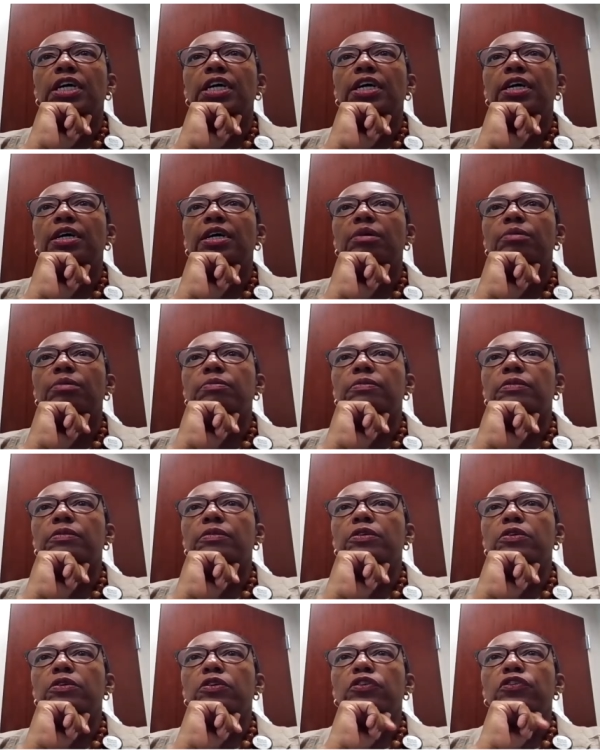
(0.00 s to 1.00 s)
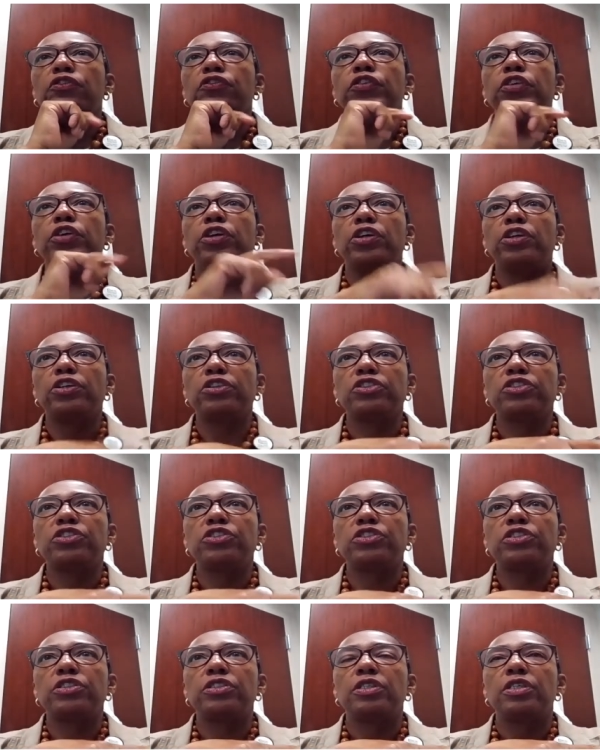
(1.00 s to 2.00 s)
Um,
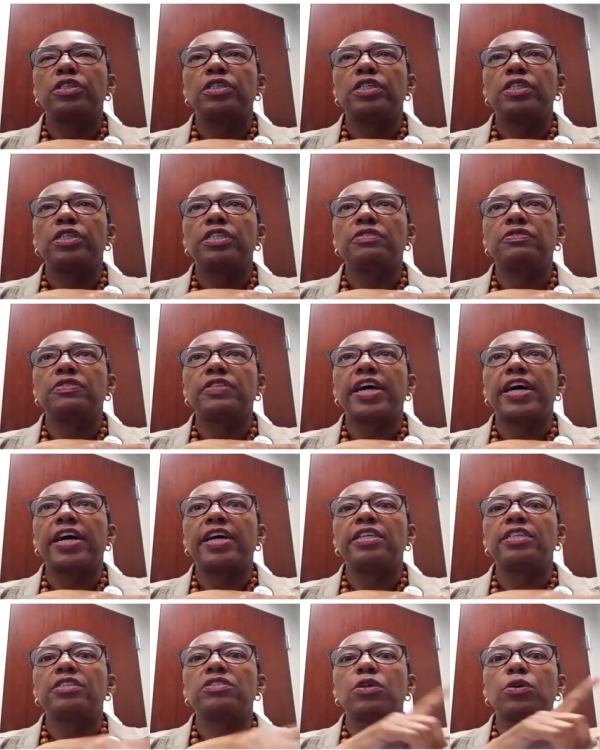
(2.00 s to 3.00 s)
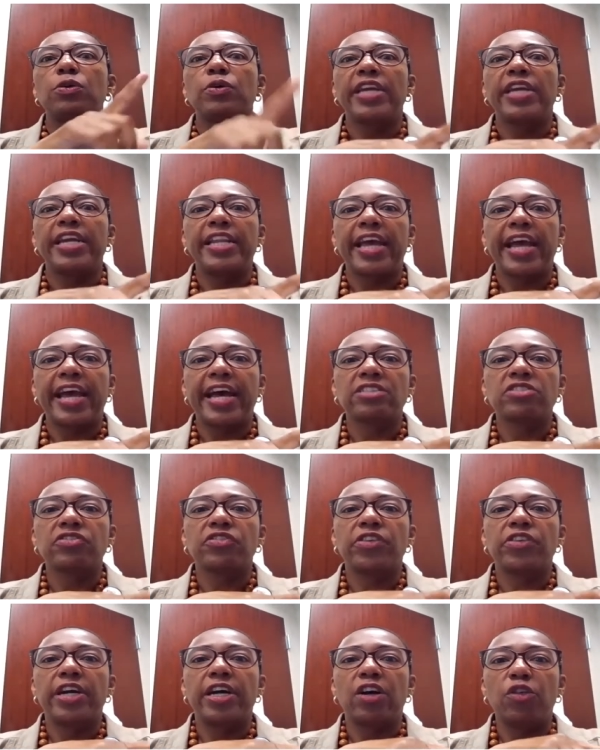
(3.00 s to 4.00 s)
first is that it's okay to ask
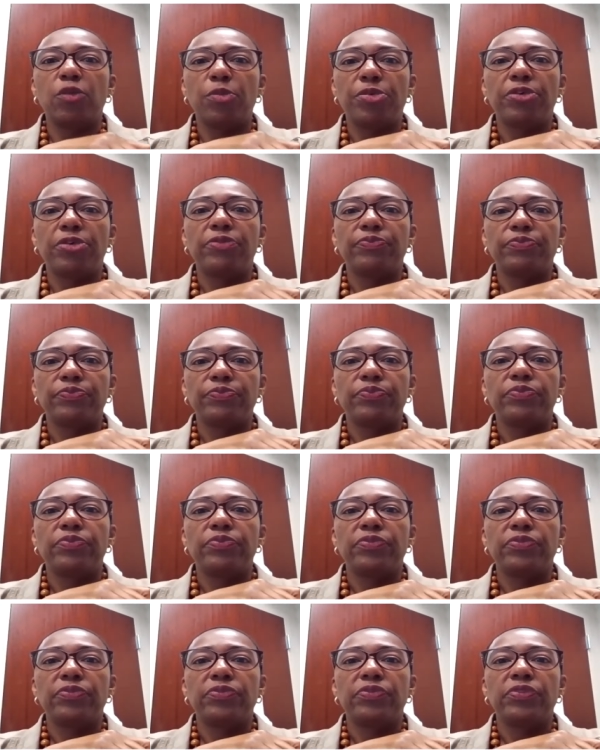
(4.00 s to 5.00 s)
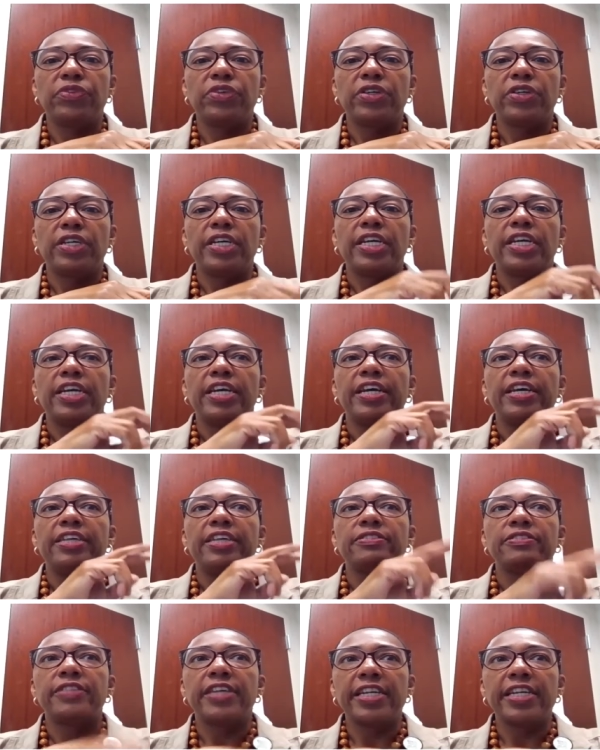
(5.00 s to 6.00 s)
for help.
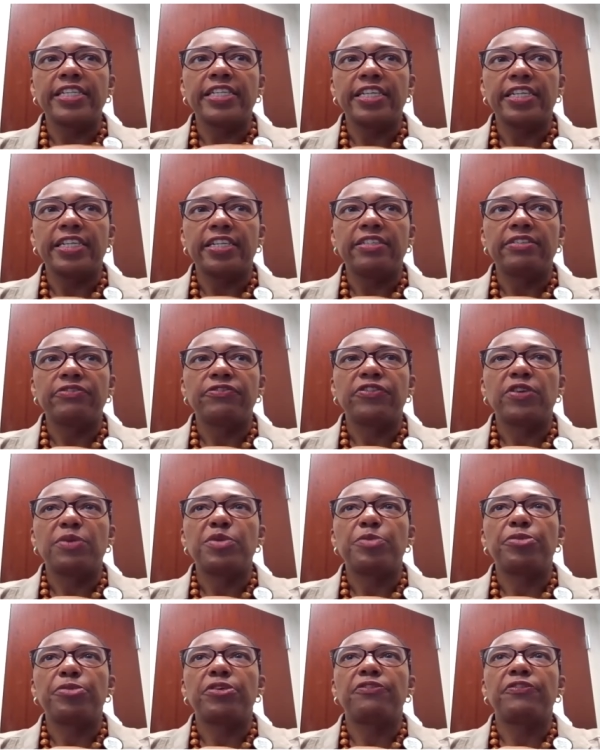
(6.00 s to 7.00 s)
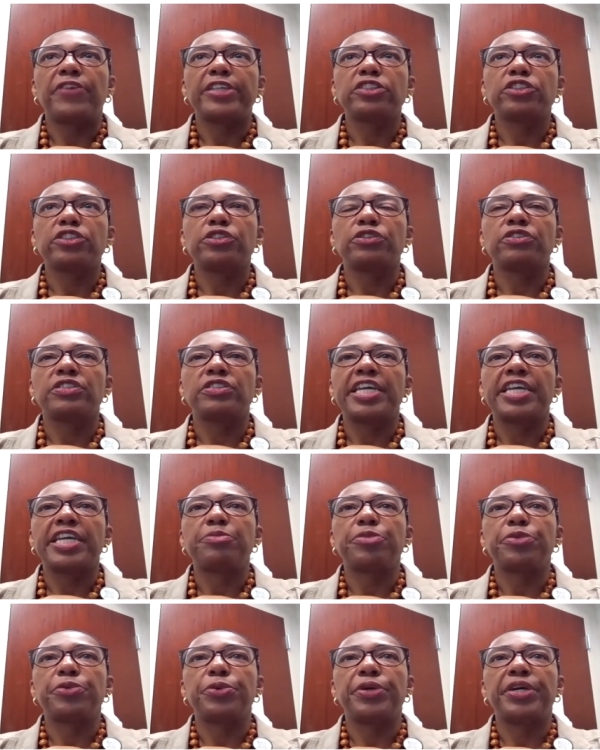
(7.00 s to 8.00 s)
And second, from a professional
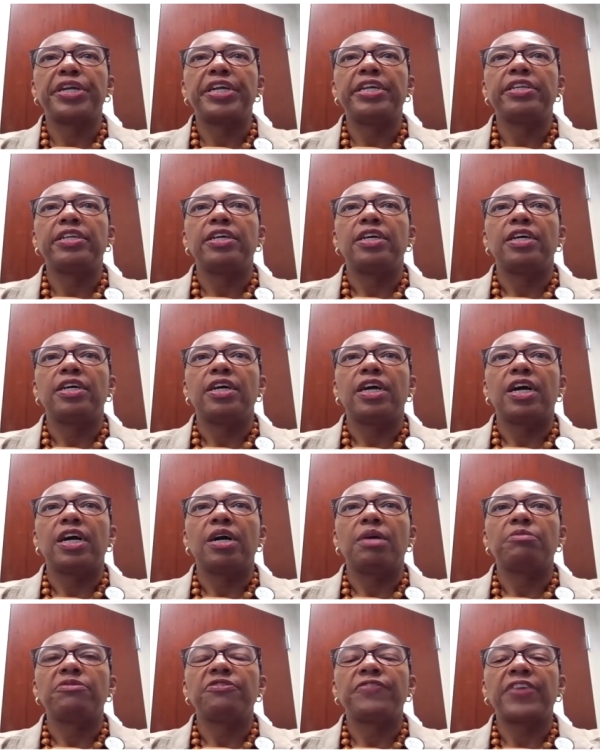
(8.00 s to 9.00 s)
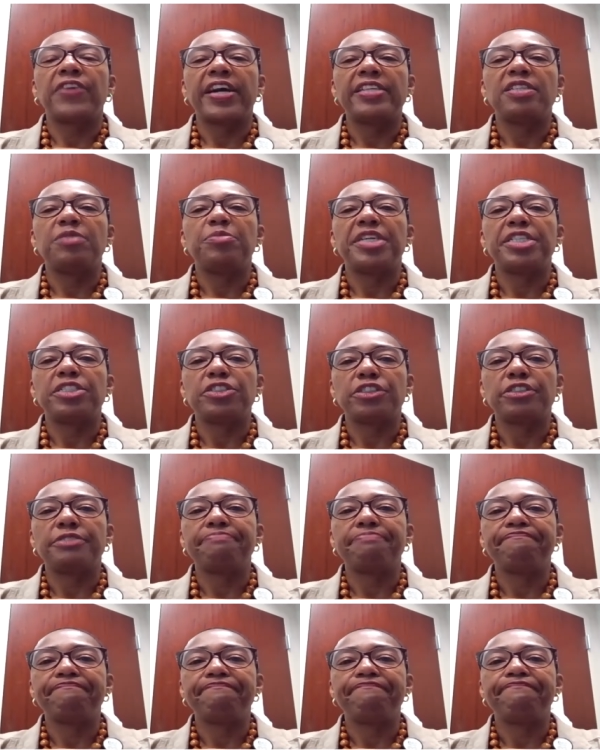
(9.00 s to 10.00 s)
standpoint, um, find a
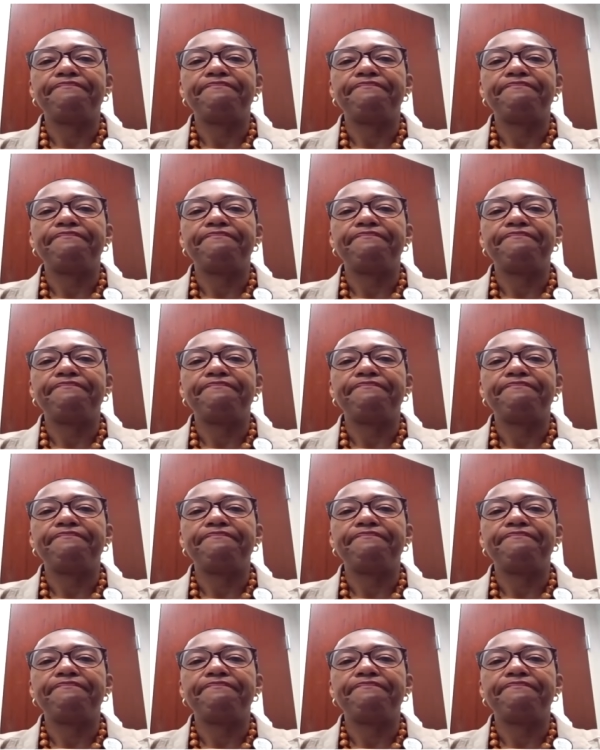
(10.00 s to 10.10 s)
mentor.